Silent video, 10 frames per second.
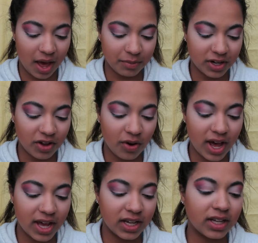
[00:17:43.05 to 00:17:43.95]
I'm going to go
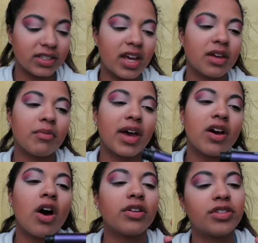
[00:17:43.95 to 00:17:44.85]
ahead and take
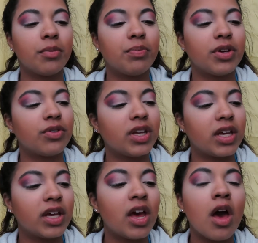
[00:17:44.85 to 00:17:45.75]
my Ulta
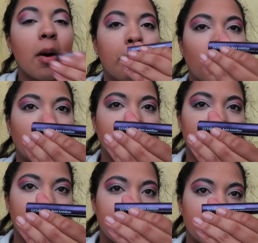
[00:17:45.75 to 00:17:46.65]
Beauty Bold
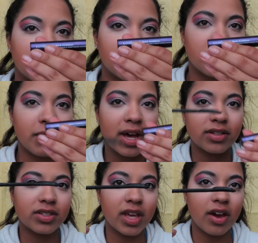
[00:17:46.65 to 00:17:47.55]
Ambition
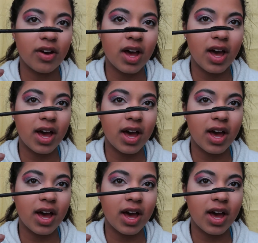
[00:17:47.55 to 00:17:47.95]
mascara.